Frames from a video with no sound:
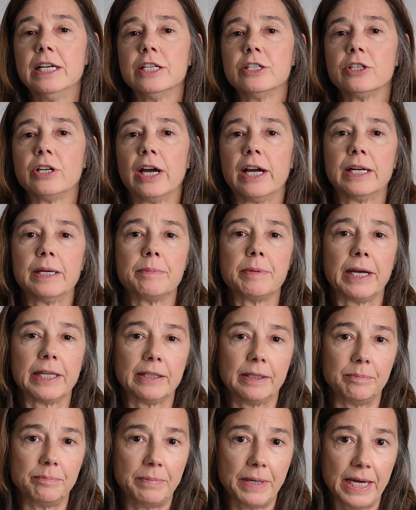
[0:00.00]
talk
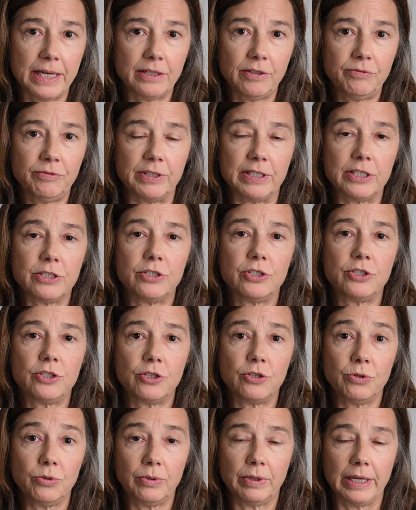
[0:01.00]
about the benefit
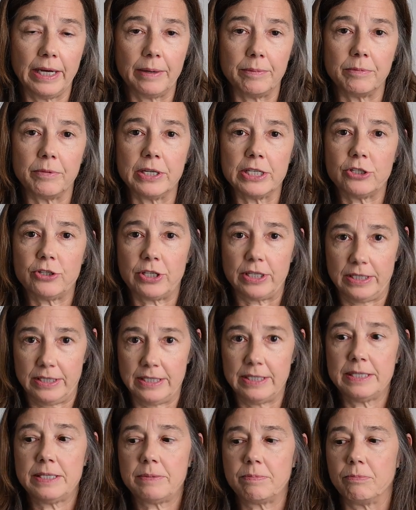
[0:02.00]
to them, which
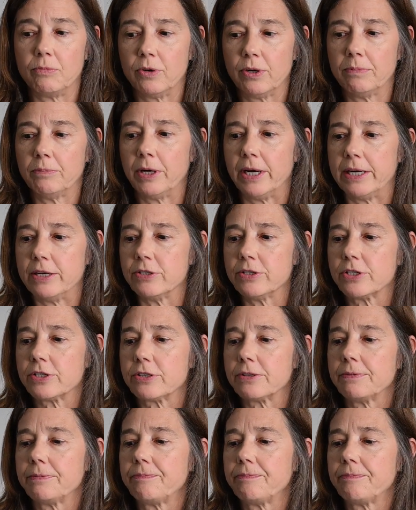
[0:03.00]
is more buyers.